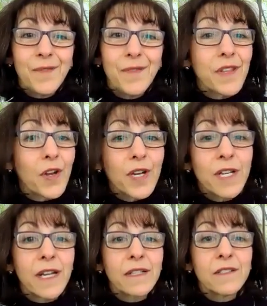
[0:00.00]
with our
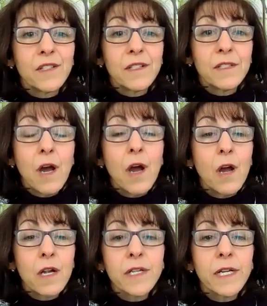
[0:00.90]
connection, a
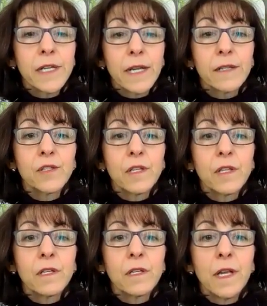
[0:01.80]
heart
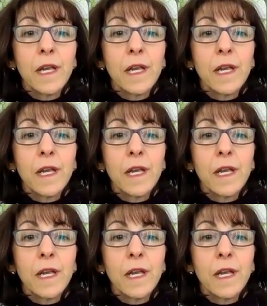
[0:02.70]
connection,